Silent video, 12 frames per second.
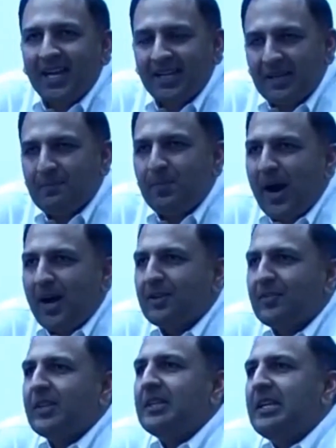And I think
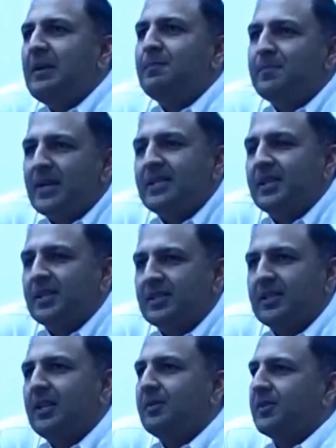part of the deep
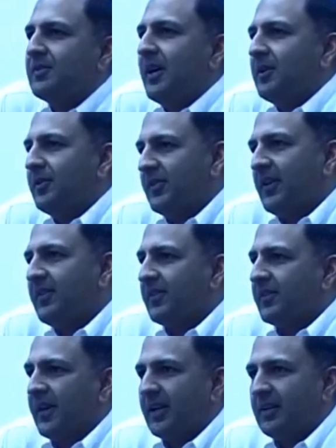message that he was trying to send
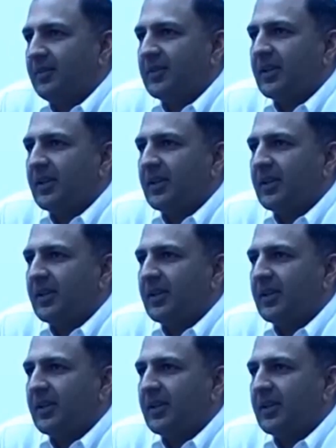society,